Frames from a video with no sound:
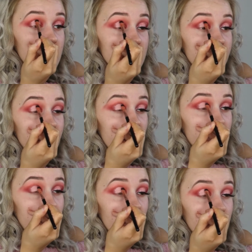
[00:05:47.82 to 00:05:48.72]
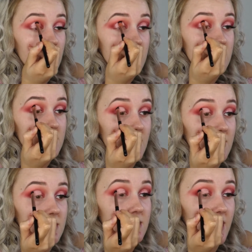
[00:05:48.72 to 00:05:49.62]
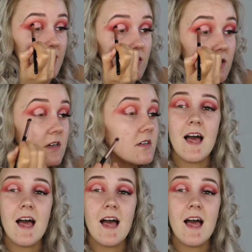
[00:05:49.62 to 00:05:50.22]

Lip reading: it's very bold and stands out.